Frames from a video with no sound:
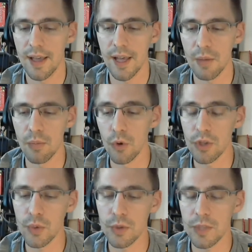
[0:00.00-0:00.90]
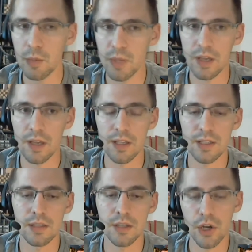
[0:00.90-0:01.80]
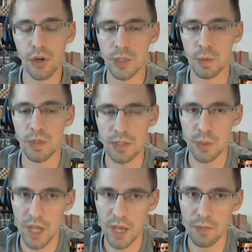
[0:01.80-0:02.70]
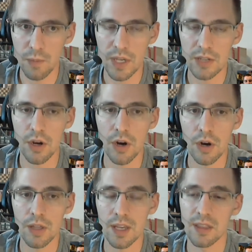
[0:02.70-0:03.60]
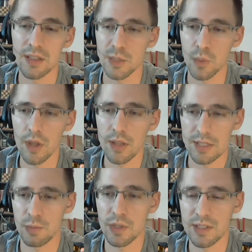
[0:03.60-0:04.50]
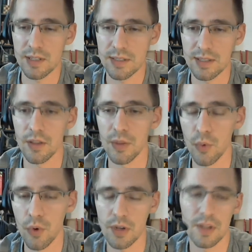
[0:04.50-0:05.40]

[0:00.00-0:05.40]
more than you would think, because the current species we have picked are like the smallest species on the board.